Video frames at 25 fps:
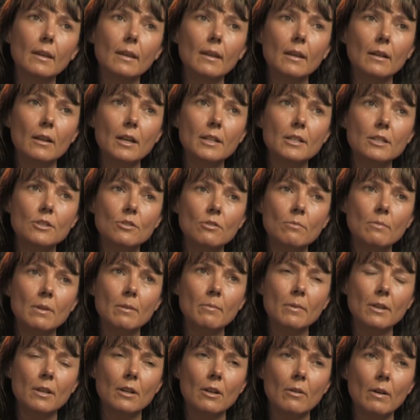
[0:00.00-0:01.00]
And I just
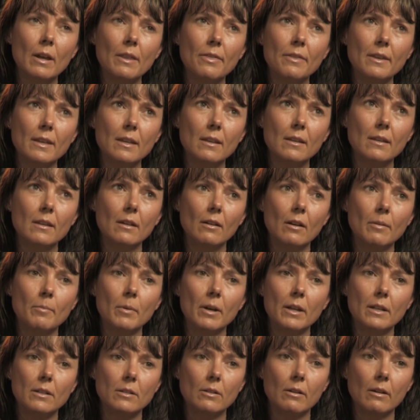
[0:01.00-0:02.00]
remember, you know, I think I
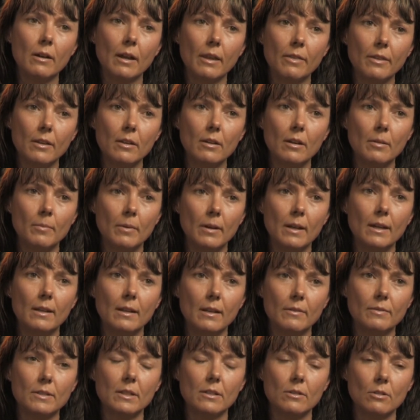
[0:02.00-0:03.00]
might die. I think I
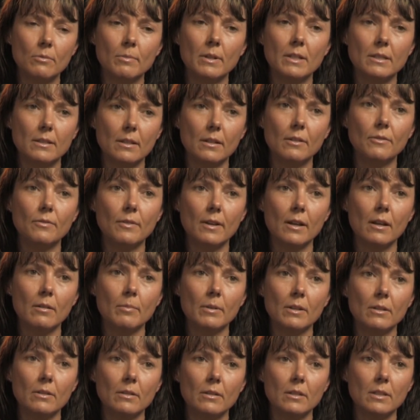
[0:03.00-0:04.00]
might have to kill myself now,
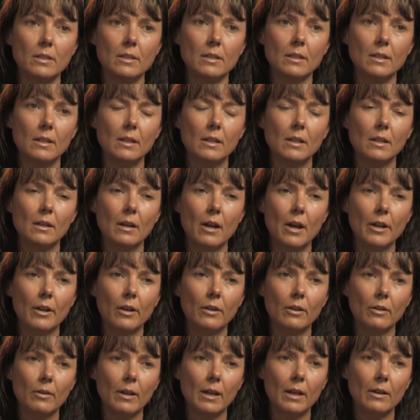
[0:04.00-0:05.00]
because I
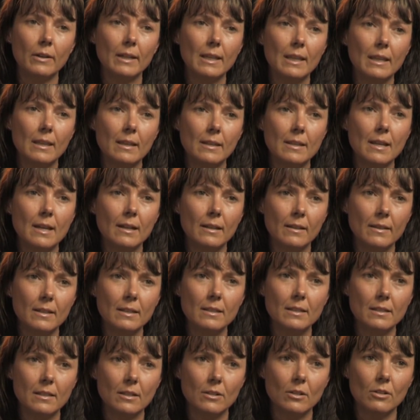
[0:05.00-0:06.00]
don't know how I can get out of
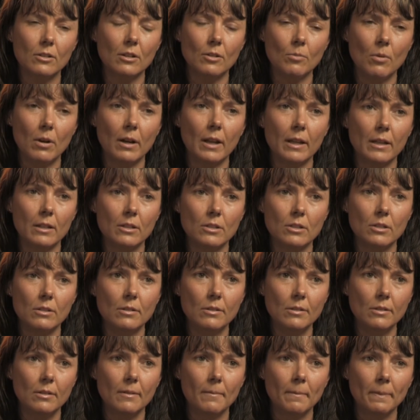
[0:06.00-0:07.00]
this. I don't know what I can
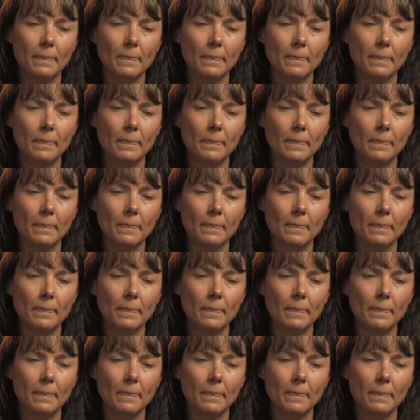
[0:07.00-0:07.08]
do.